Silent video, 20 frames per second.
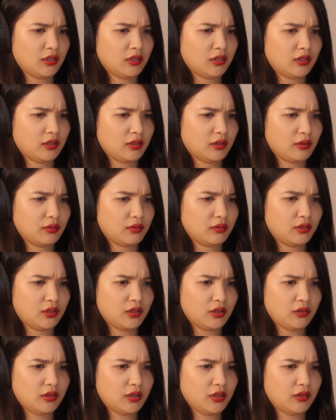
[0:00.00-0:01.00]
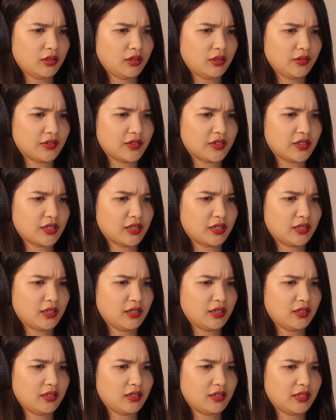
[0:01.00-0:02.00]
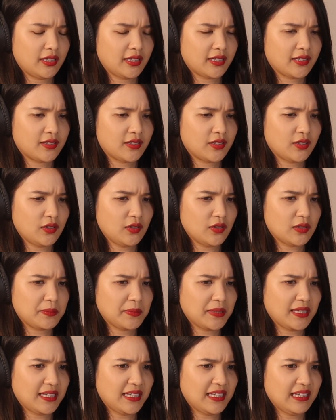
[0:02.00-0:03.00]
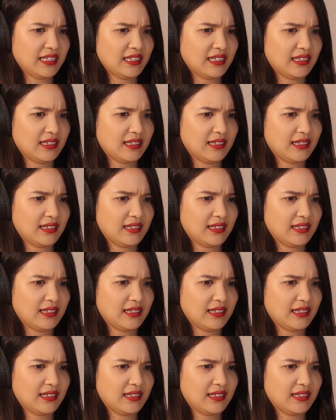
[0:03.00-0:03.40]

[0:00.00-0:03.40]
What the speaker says: Oh, no, no, no, sir. Excuse me.